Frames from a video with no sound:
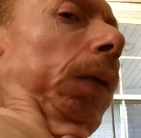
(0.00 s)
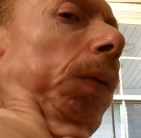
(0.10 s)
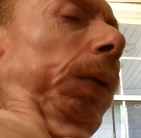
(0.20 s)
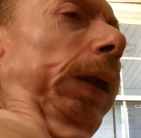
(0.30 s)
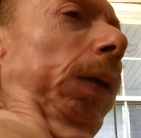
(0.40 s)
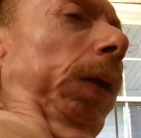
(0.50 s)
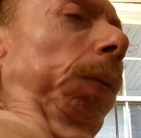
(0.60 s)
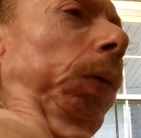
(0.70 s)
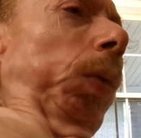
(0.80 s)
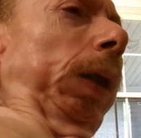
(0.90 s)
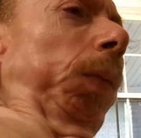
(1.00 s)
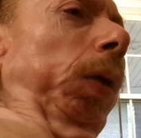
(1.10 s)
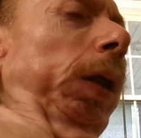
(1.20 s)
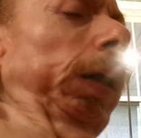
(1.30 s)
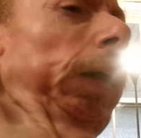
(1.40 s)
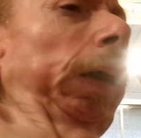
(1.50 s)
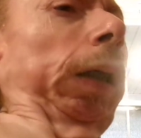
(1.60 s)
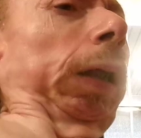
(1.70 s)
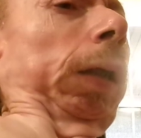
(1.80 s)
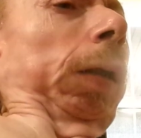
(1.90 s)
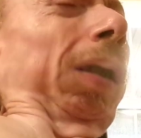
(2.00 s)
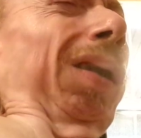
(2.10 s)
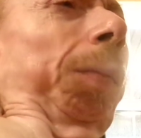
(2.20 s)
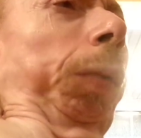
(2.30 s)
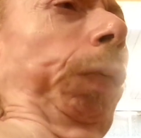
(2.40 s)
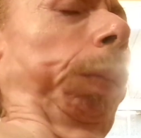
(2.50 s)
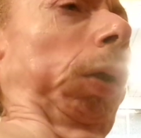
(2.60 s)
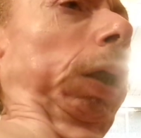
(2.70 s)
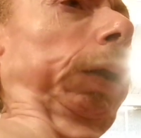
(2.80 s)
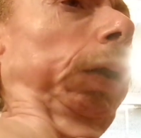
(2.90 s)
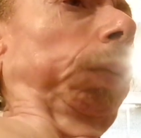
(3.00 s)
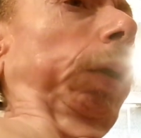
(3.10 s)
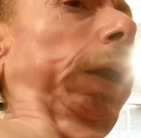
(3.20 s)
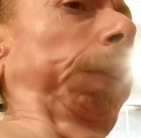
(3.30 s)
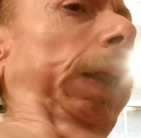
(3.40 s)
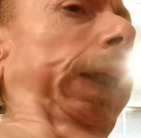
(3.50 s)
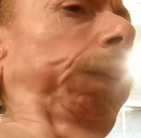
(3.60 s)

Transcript: He's like, my mama told me. Yeah, it's